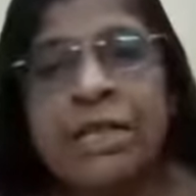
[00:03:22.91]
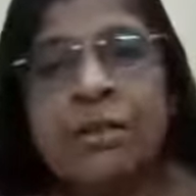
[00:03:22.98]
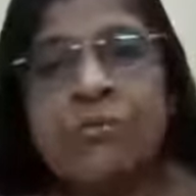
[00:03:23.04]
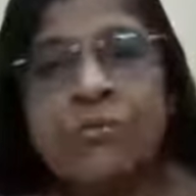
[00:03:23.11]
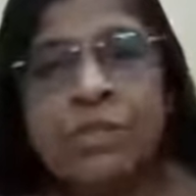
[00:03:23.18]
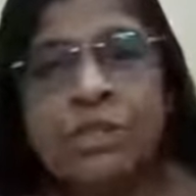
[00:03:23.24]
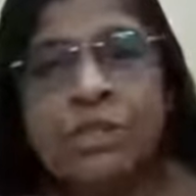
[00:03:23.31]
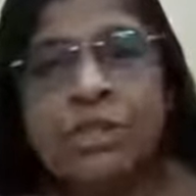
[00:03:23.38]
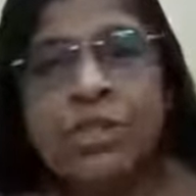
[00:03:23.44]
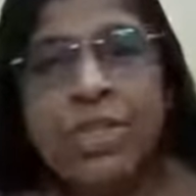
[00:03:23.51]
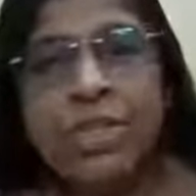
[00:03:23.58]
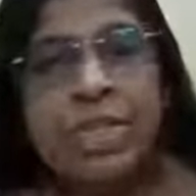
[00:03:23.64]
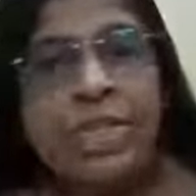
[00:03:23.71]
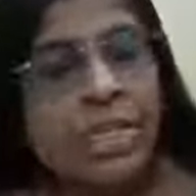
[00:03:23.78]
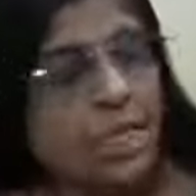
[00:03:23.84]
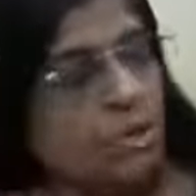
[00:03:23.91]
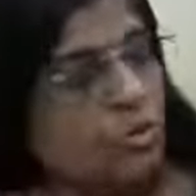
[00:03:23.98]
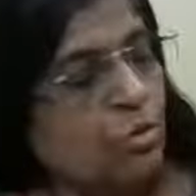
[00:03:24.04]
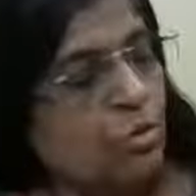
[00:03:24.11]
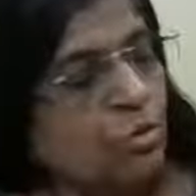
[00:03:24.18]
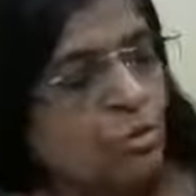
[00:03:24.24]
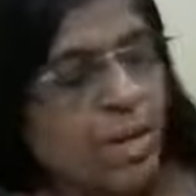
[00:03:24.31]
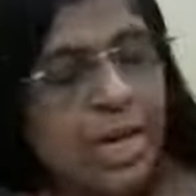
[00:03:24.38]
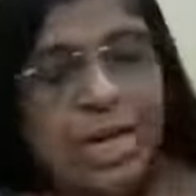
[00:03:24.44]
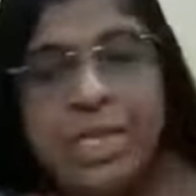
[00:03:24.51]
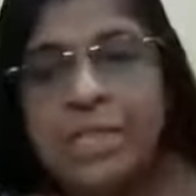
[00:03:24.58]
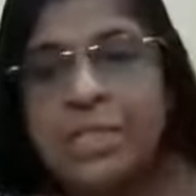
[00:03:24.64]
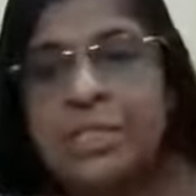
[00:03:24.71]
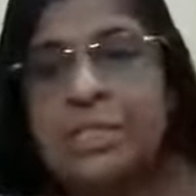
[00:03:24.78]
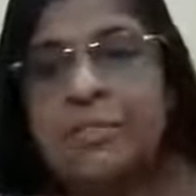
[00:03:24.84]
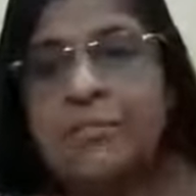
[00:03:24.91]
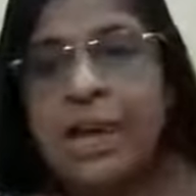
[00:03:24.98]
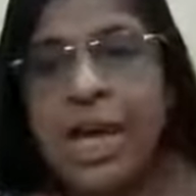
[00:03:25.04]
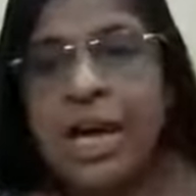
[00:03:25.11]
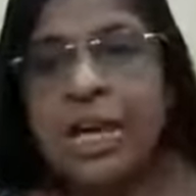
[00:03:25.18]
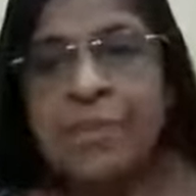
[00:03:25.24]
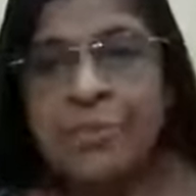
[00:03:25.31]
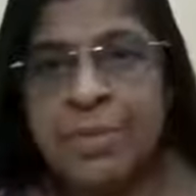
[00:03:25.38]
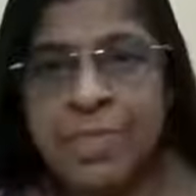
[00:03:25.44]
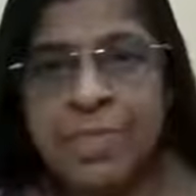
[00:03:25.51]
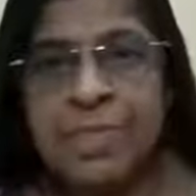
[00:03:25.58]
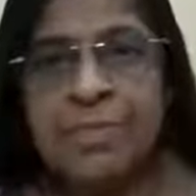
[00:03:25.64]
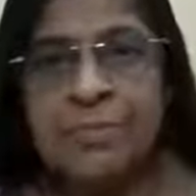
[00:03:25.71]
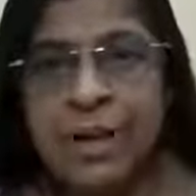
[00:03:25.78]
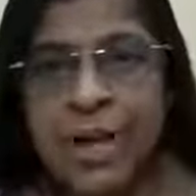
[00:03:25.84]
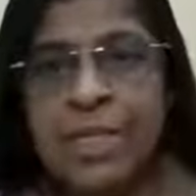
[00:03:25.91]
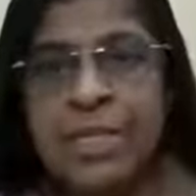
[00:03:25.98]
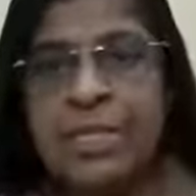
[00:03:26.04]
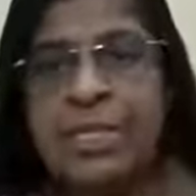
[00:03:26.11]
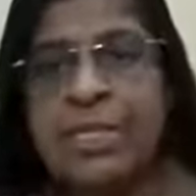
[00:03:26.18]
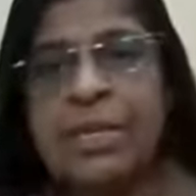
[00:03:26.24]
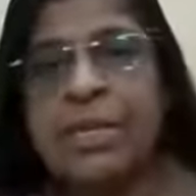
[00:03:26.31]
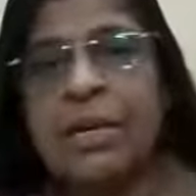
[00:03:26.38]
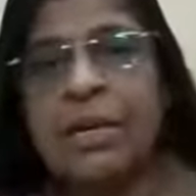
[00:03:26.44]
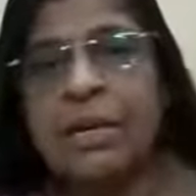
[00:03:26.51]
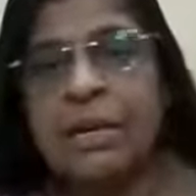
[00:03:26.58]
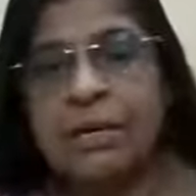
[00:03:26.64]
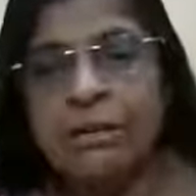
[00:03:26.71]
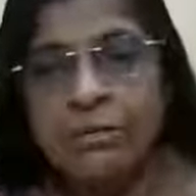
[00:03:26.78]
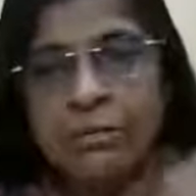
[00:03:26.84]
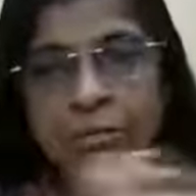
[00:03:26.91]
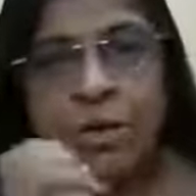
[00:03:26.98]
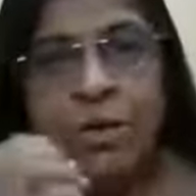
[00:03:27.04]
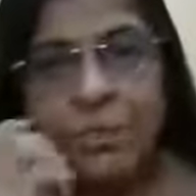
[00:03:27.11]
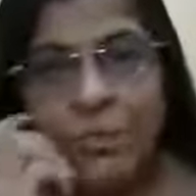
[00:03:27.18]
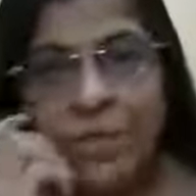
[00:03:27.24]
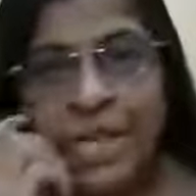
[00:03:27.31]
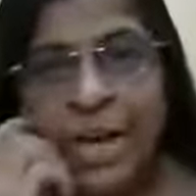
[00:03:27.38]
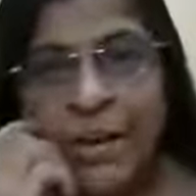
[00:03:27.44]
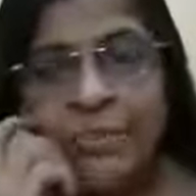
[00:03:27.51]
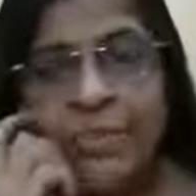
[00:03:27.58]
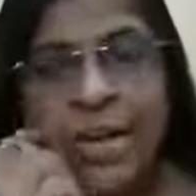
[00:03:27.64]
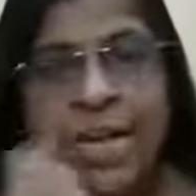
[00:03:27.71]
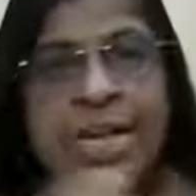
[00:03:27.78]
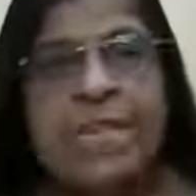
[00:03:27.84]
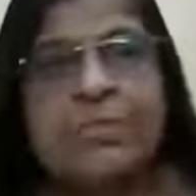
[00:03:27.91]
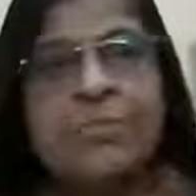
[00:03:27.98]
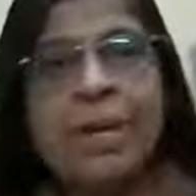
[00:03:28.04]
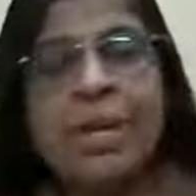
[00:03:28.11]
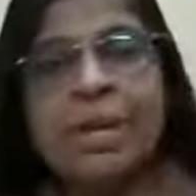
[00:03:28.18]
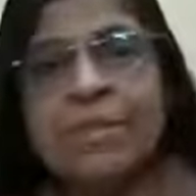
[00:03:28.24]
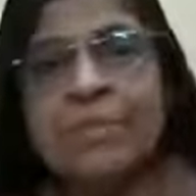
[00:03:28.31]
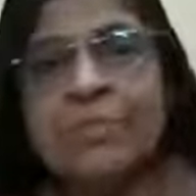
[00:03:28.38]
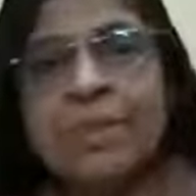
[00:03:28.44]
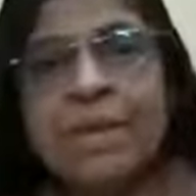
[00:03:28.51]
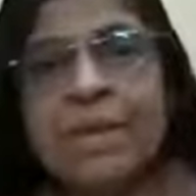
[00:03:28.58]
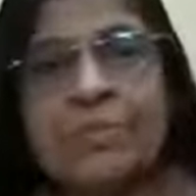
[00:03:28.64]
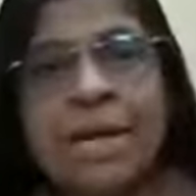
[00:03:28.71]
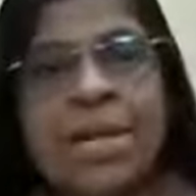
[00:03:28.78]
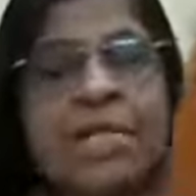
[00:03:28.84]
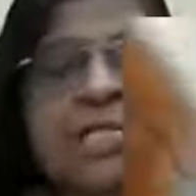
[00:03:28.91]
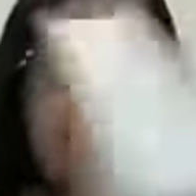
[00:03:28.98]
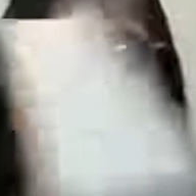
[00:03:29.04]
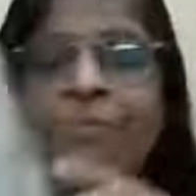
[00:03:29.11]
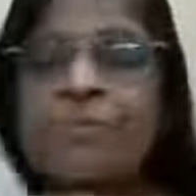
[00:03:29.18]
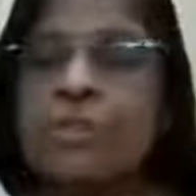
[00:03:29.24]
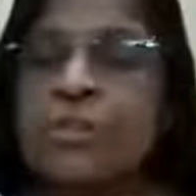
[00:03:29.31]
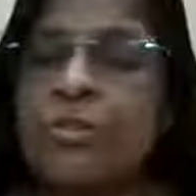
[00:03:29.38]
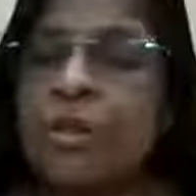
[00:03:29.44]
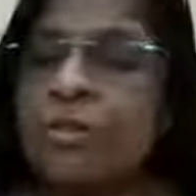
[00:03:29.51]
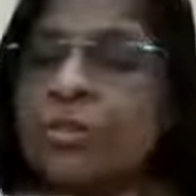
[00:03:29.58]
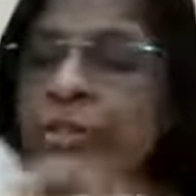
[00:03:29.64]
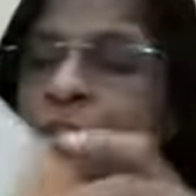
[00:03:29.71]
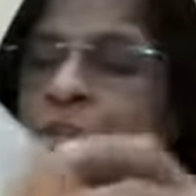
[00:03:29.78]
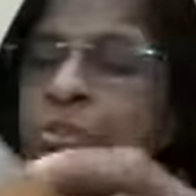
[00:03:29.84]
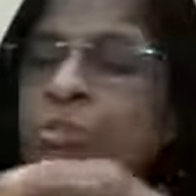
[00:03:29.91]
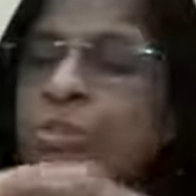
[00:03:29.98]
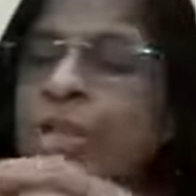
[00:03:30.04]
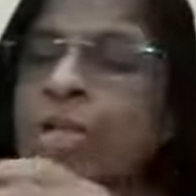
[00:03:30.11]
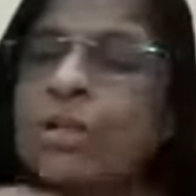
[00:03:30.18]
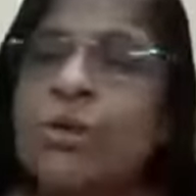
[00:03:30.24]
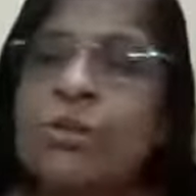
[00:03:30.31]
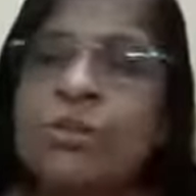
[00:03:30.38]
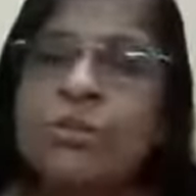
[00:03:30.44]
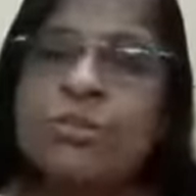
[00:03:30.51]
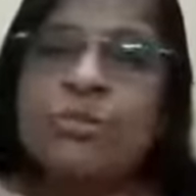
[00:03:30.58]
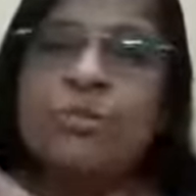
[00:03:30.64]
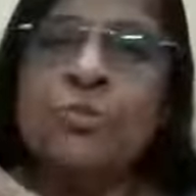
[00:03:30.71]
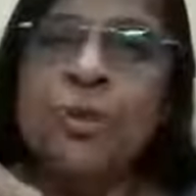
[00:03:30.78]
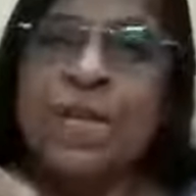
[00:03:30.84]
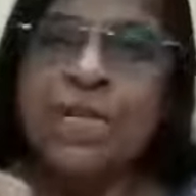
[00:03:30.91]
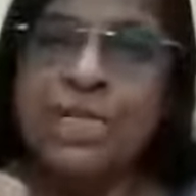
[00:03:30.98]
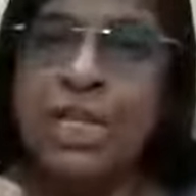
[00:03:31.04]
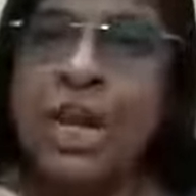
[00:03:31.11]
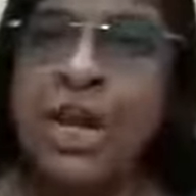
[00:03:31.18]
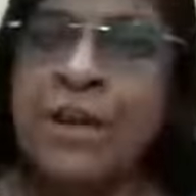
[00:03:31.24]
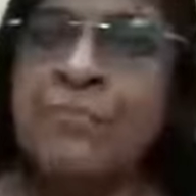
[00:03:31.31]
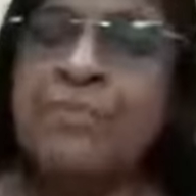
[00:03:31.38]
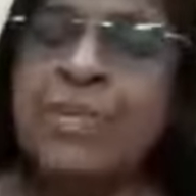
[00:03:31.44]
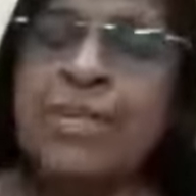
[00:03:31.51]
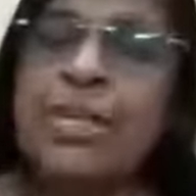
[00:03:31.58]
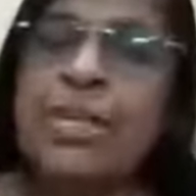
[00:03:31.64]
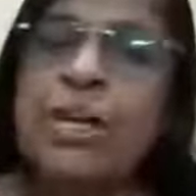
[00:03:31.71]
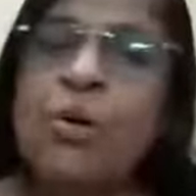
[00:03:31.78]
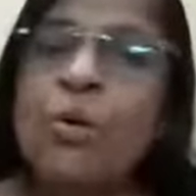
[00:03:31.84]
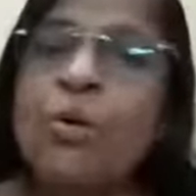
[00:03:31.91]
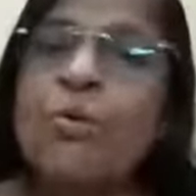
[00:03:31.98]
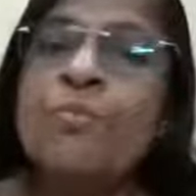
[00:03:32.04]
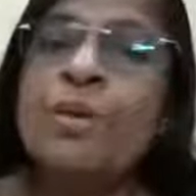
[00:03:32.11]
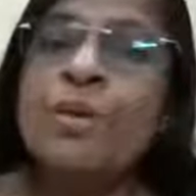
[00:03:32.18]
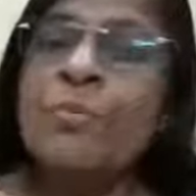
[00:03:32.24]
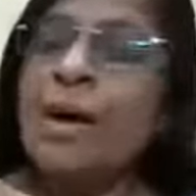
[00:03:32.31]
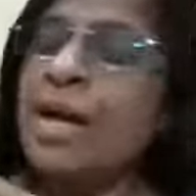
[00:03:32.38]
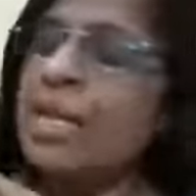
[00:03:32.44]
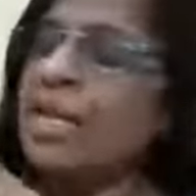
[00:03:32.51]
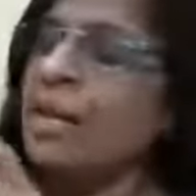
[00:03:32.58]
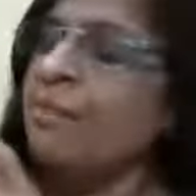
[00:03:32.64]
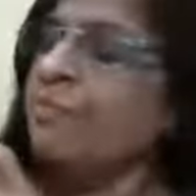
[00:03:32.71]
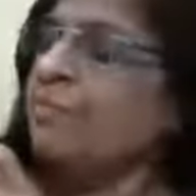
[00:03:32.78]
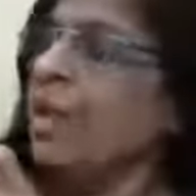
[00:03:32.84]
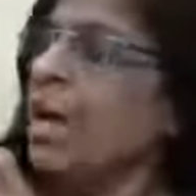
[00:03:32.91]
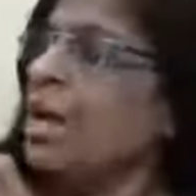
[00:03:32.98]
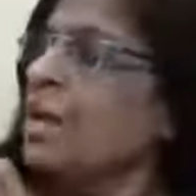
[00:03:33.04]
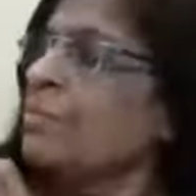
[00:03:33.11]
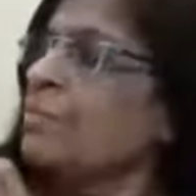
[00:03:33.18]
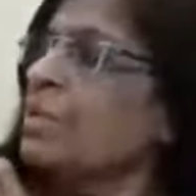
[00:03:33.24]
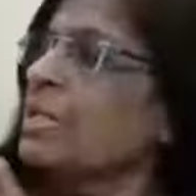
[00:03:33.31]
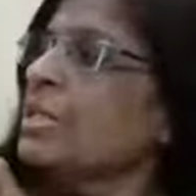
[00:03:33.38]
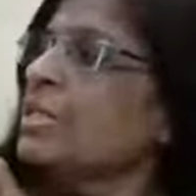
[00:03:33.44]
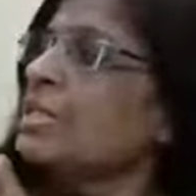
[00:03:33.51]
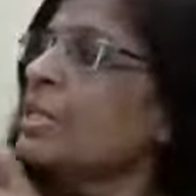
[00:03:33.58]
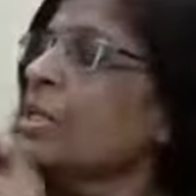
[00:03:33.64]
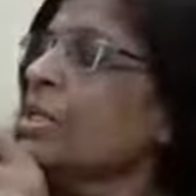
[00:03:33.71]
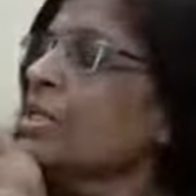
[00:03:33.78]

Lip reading: Fortunately, it also has the flower remedies by what we have made, my husband and myself, Dr. Atul and Dr. Rupa Shah, Om Himalaya Flower Remedies.